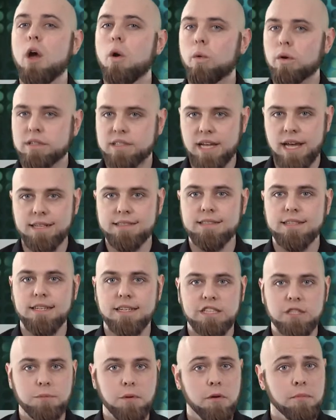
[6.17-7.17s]
we're testing
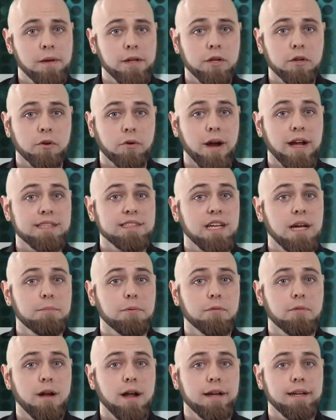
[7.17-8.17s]
experimental grasshopper
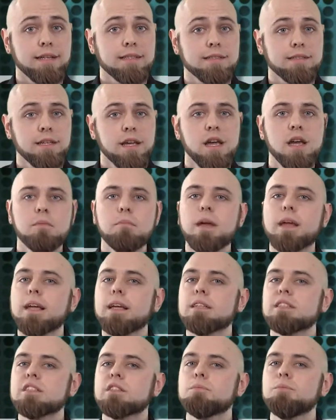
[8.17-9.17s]
rockets,
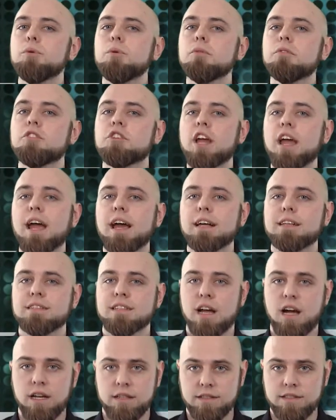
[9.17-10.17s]
making smooth jazz
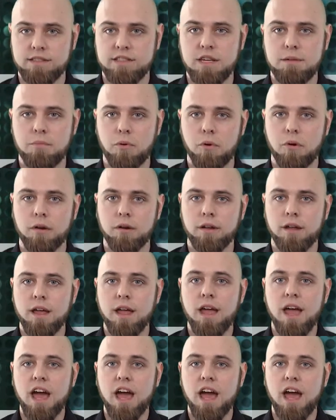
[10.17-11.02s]
on the seaboard,